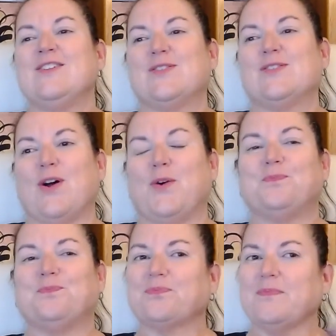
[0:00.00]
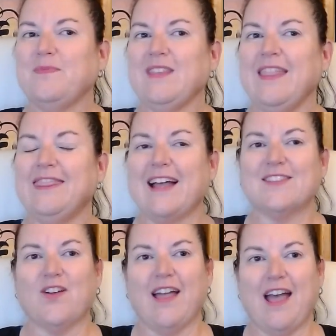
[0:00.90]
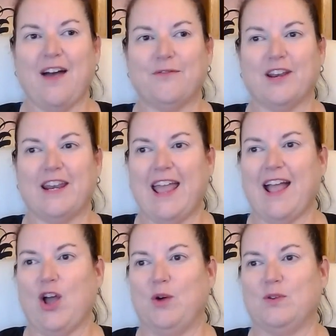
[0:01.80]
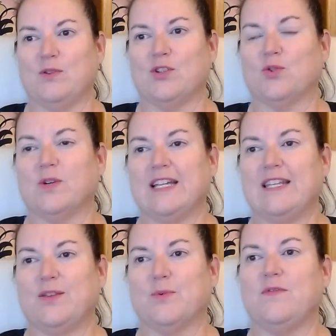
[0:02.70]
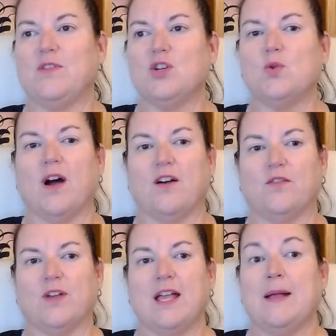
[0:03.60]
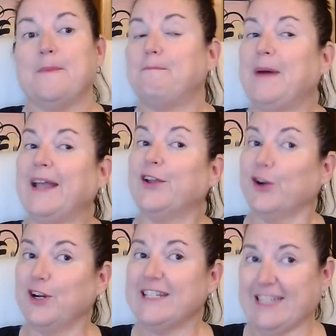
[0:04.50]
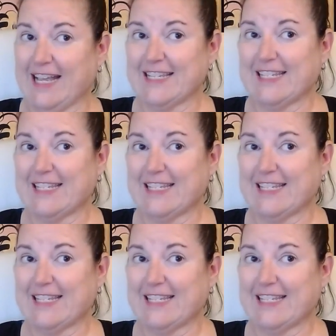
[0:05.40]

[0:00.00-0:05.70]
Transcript: So that's all I have for today. I hope you enjoyed the review of my current tech